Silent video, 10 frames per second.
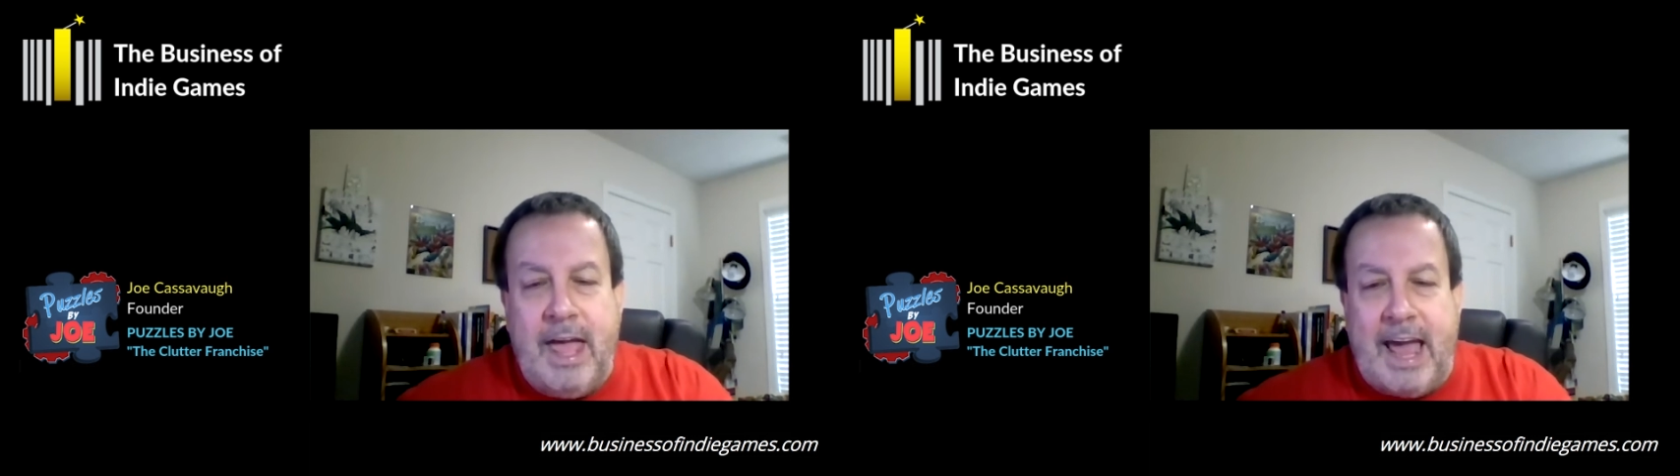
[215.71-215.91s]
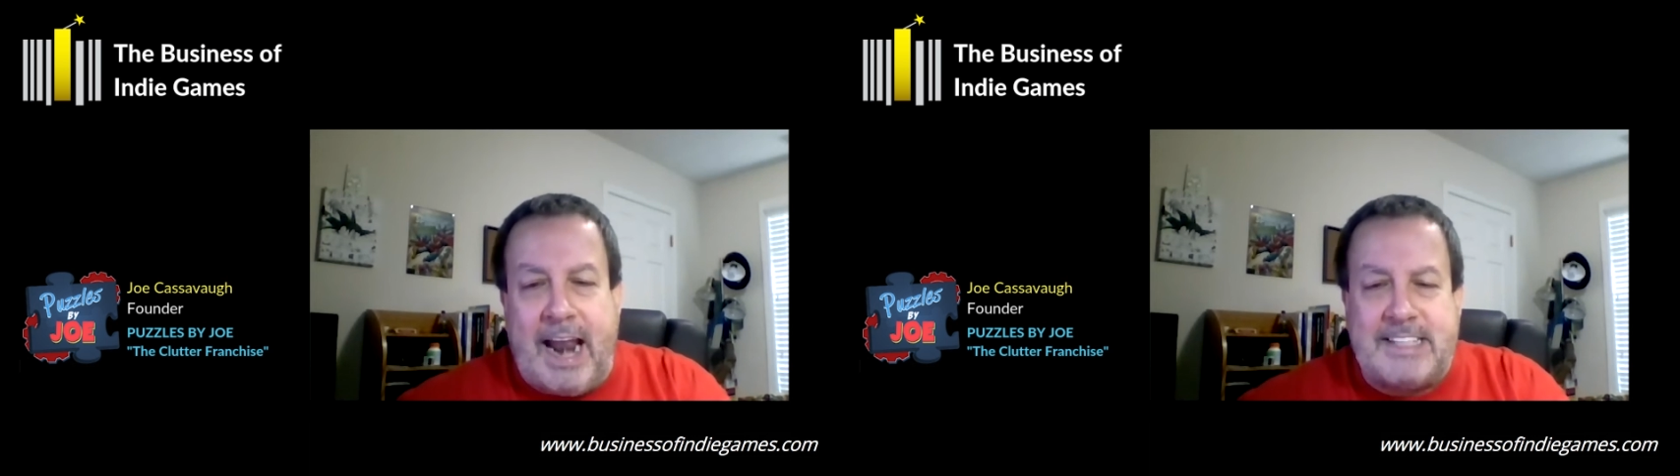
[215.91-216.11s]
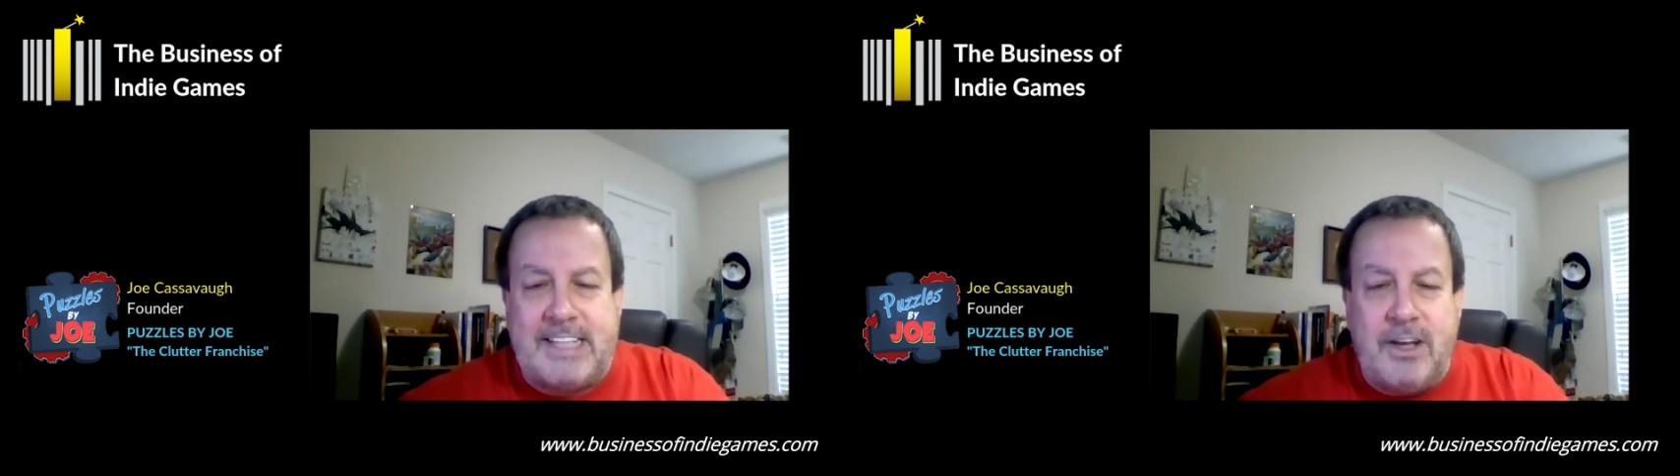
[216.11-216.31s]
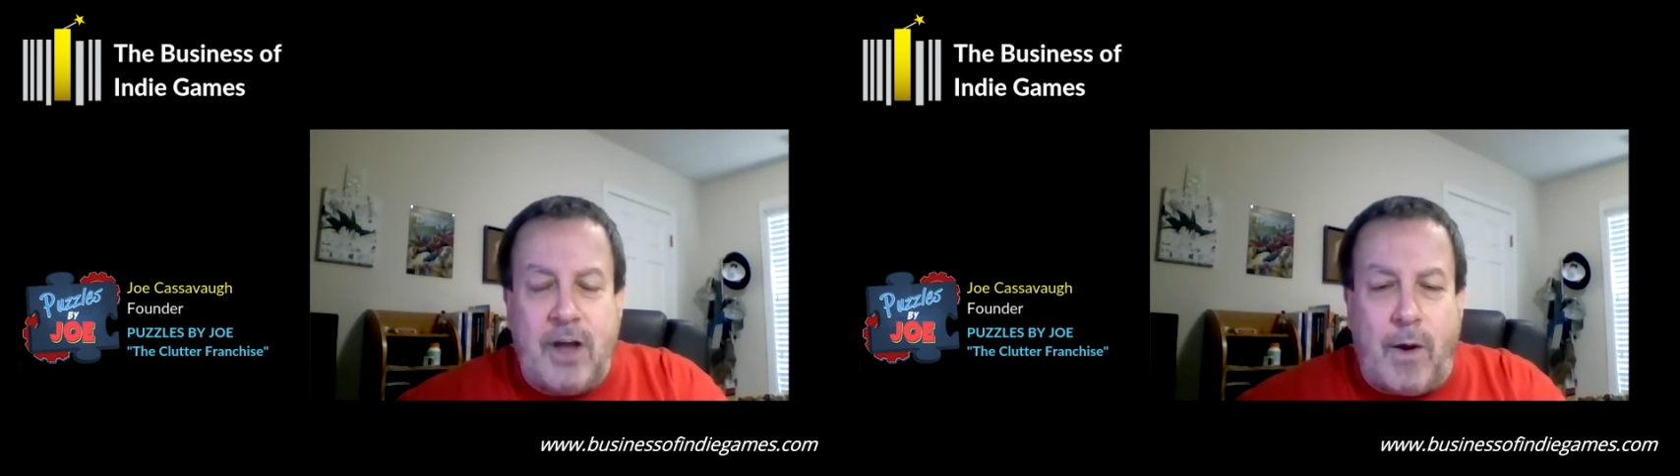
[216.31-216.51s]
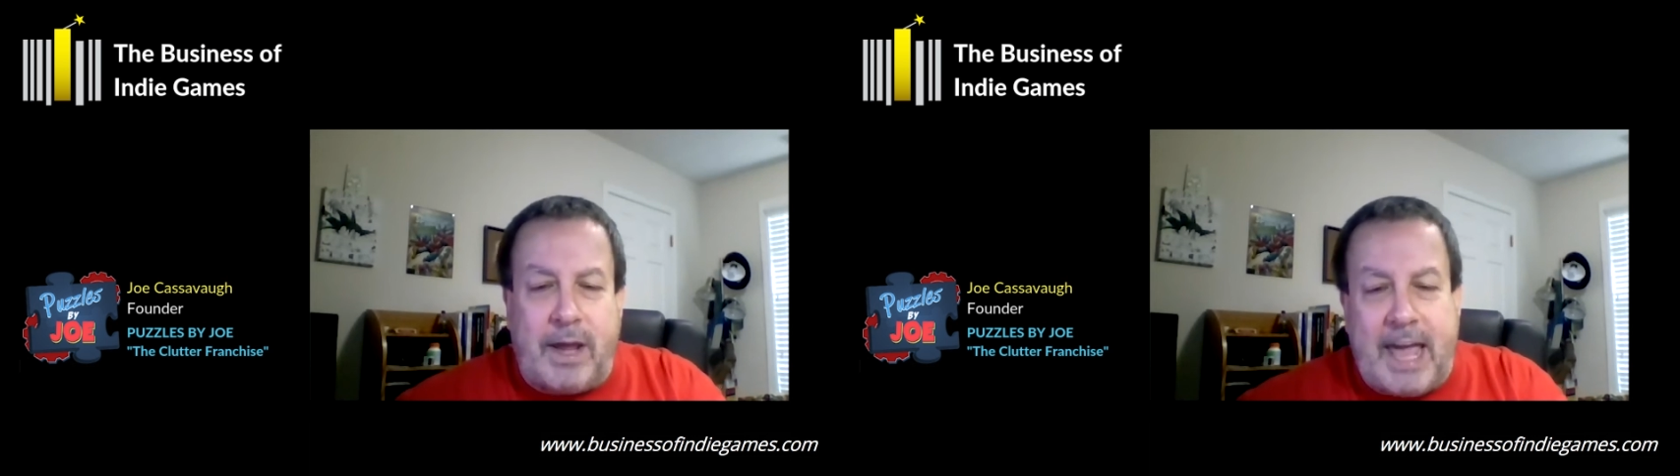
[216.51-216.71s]
And I said,
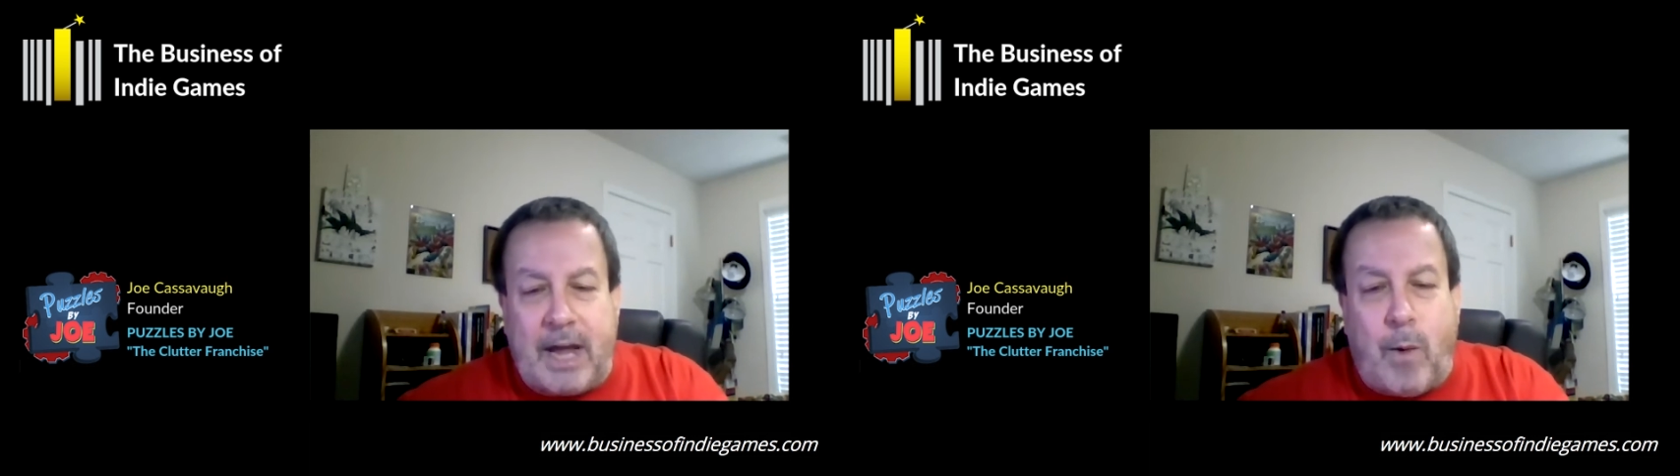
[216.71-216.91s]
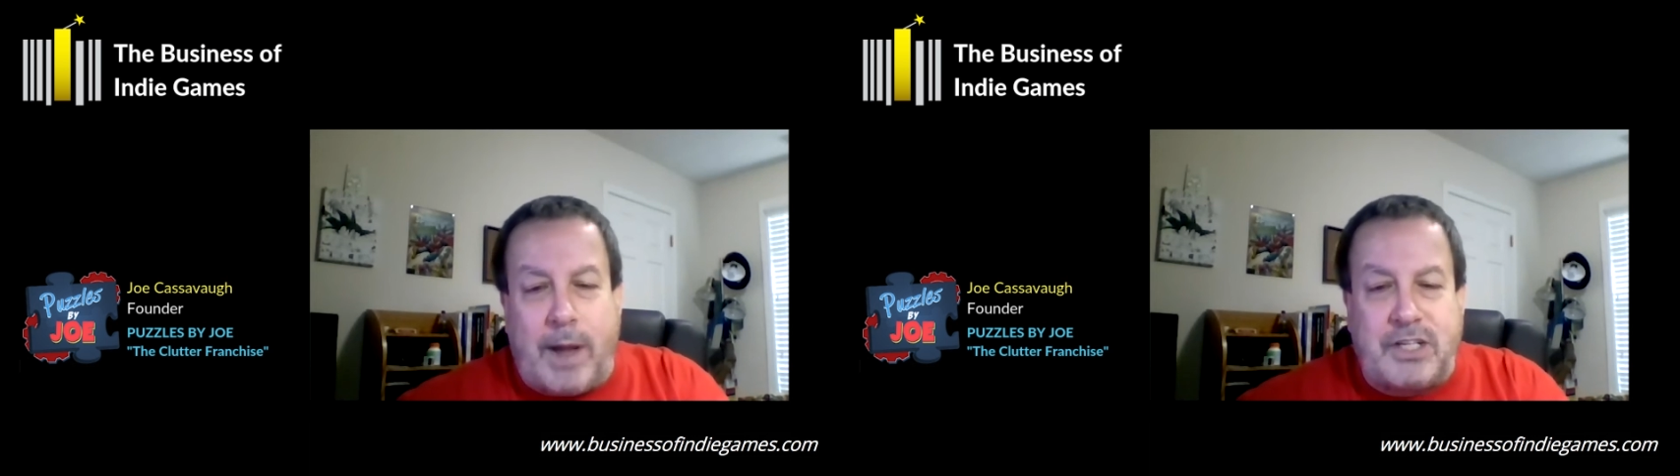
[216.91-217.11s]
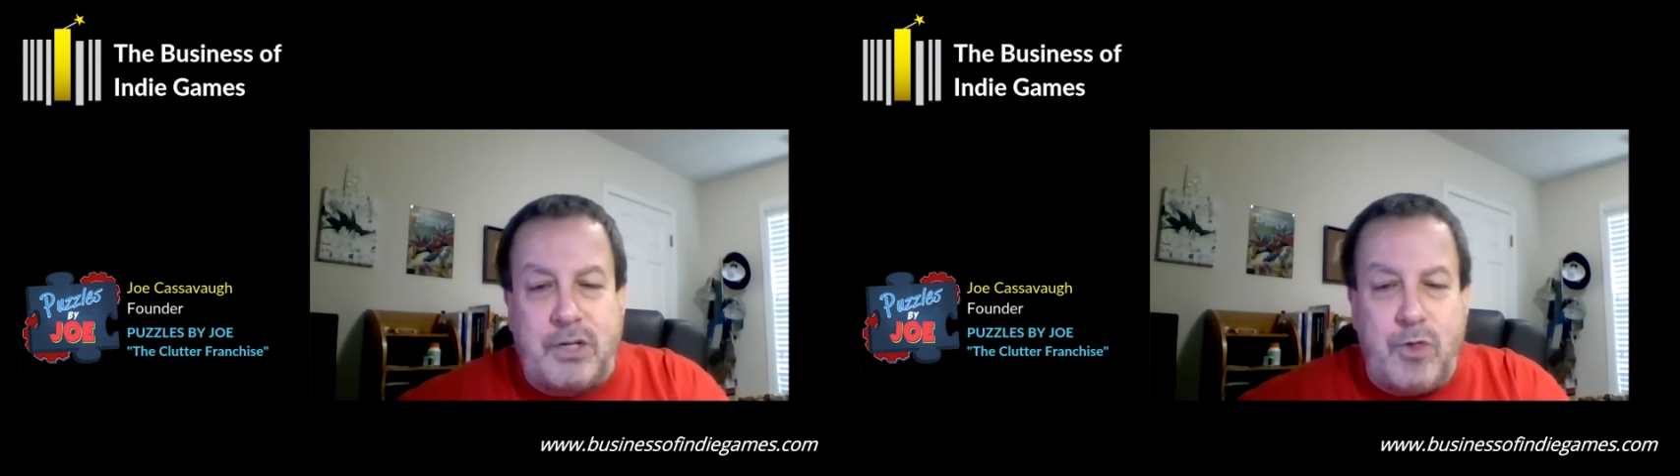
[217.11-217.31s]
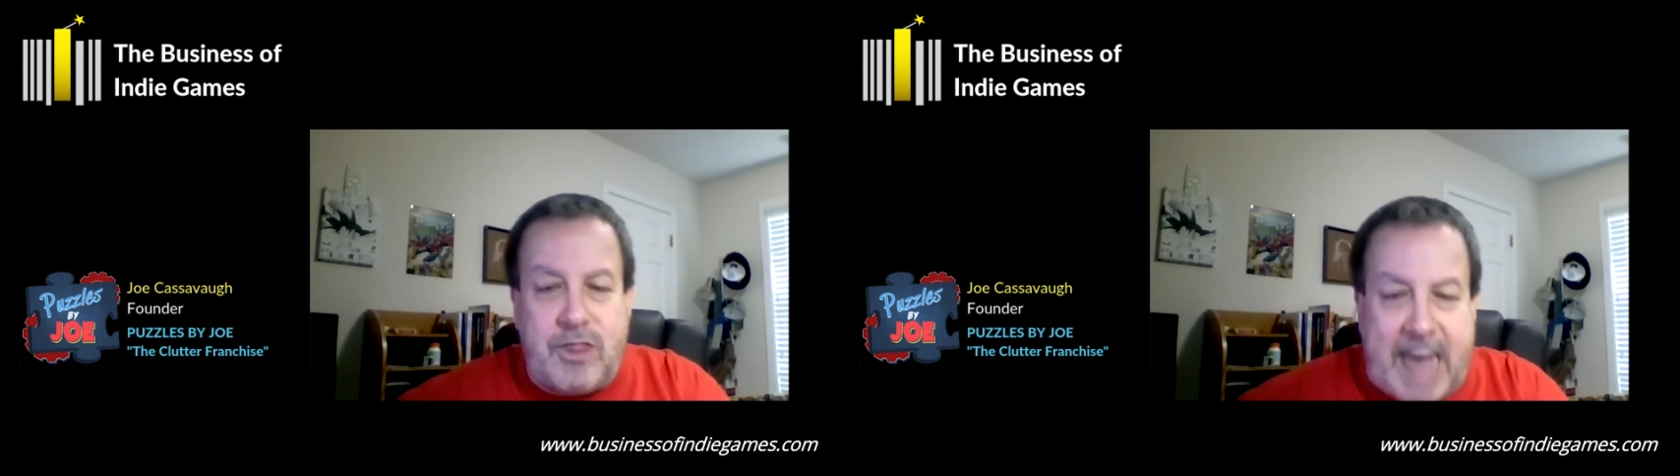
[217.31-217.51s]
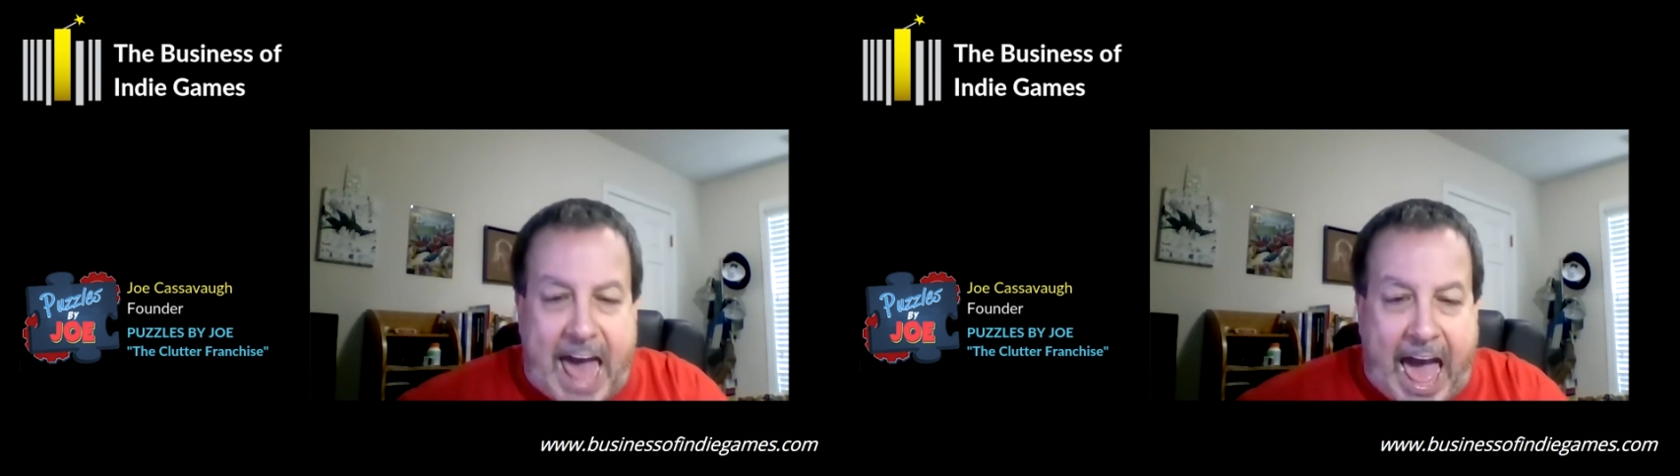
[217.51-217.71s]
"No, I can't quite do
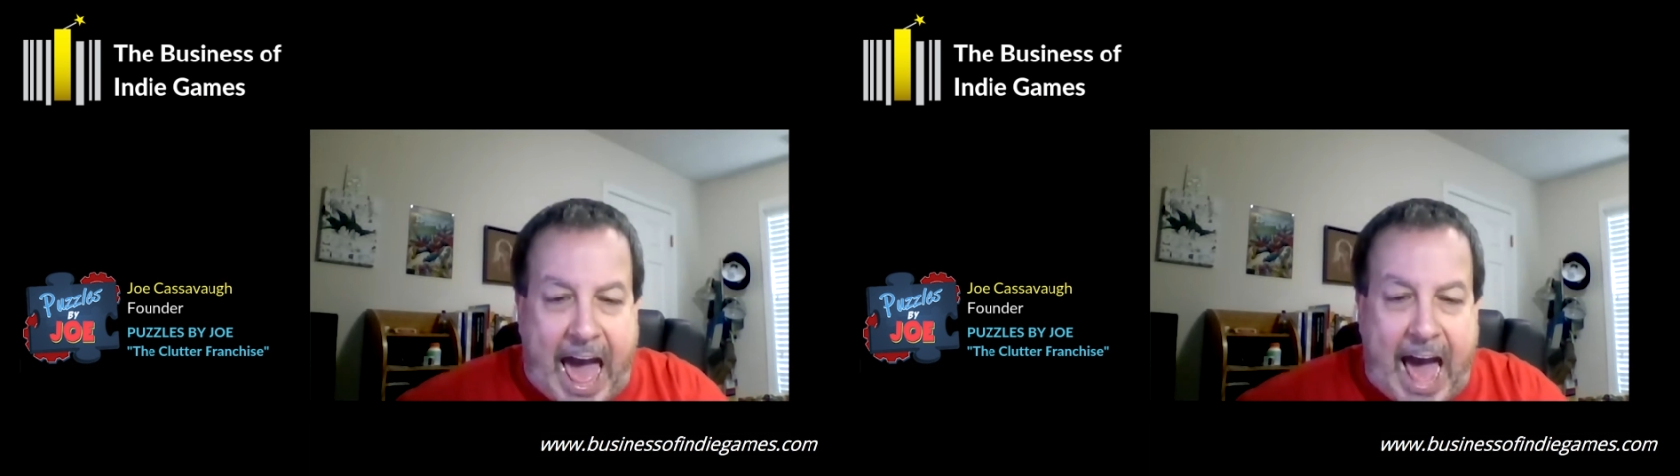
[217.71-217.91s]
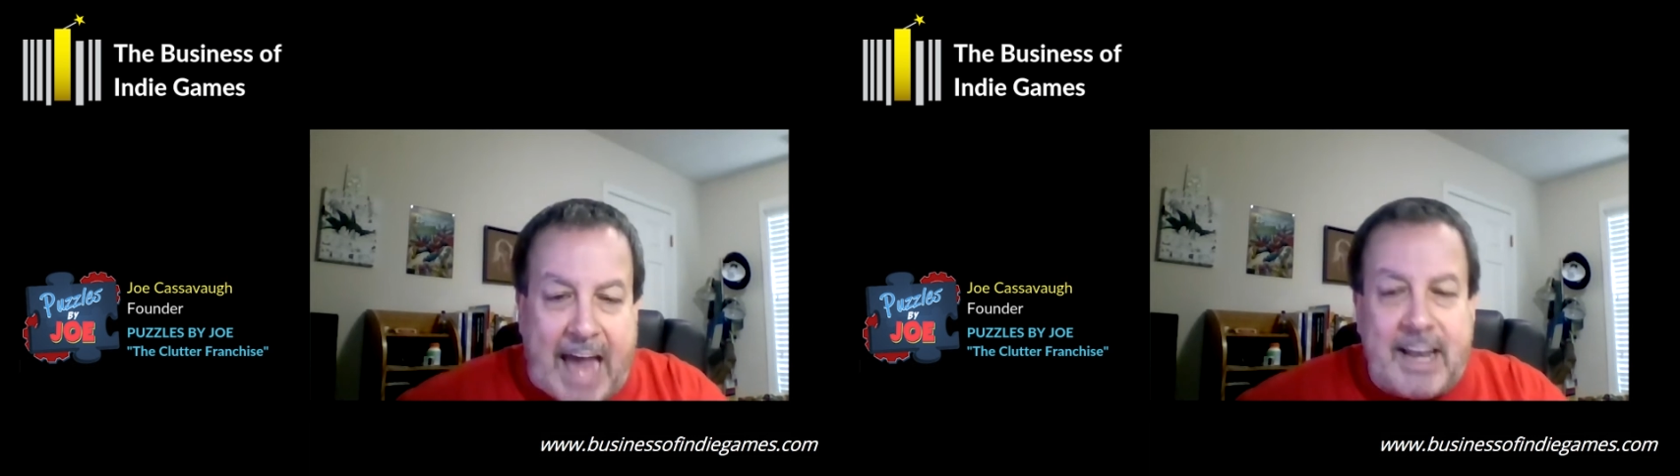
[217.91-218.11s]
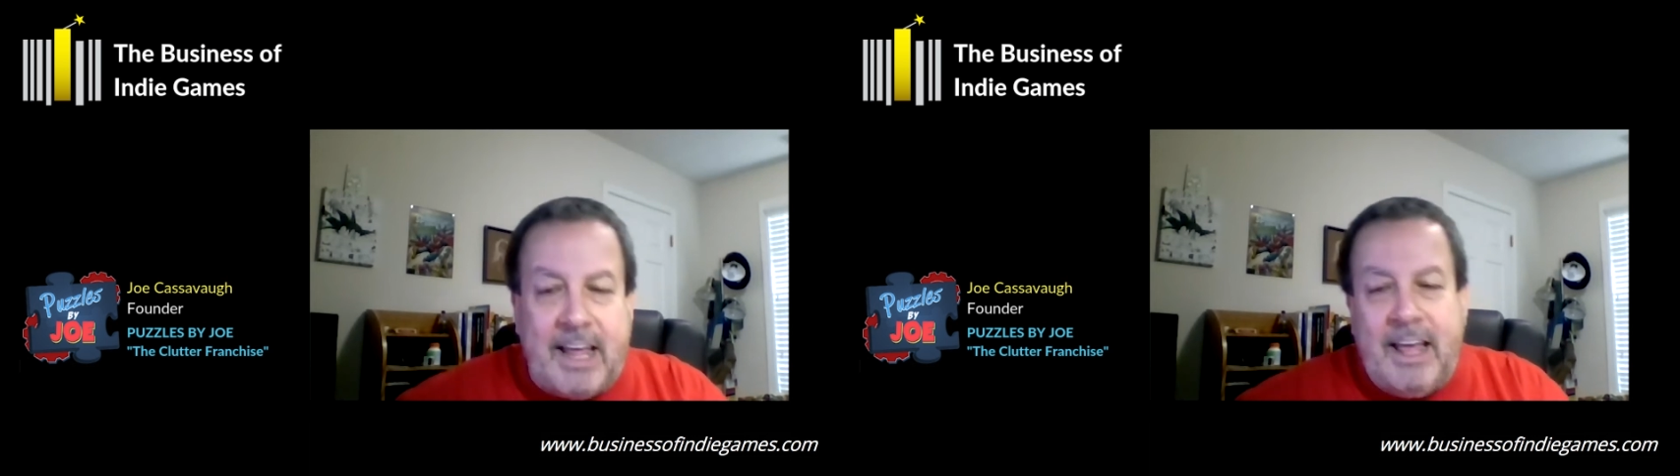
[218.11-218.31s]
that."